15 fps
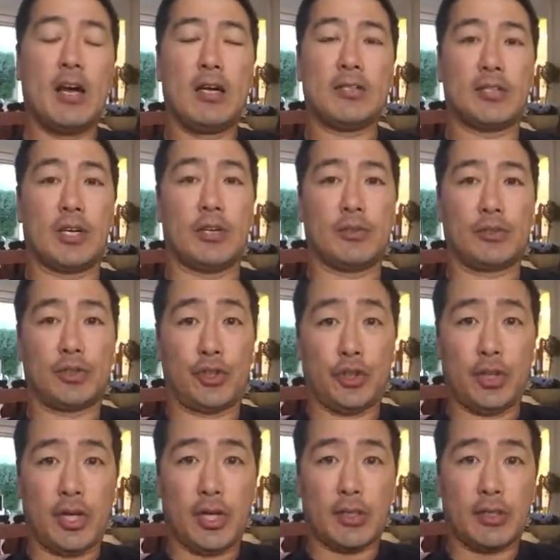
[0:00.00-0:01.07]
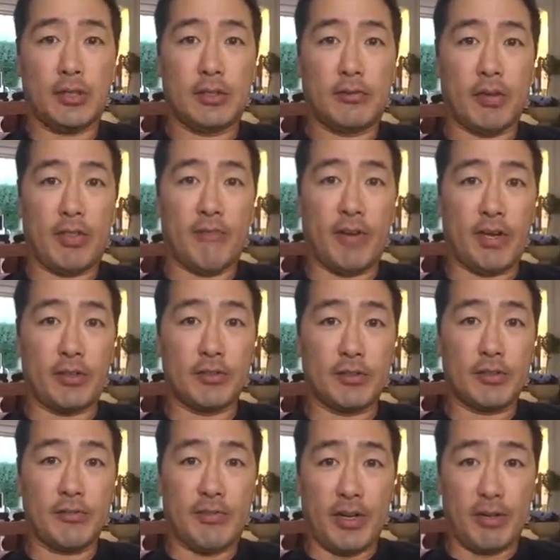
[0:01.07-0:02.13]
So good luck with FICO
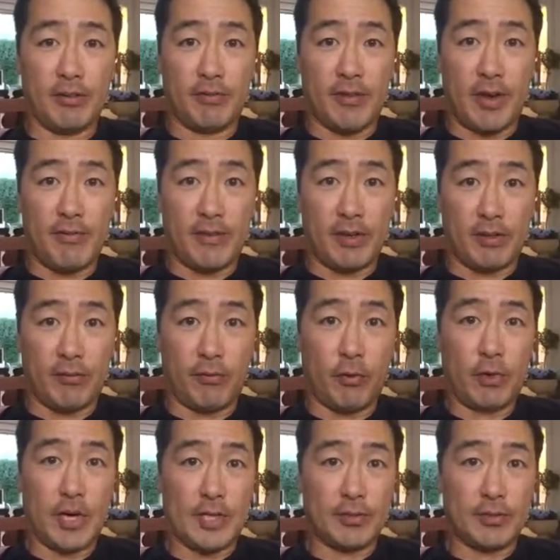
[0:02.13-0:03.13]
2, FICO 5, FICO 4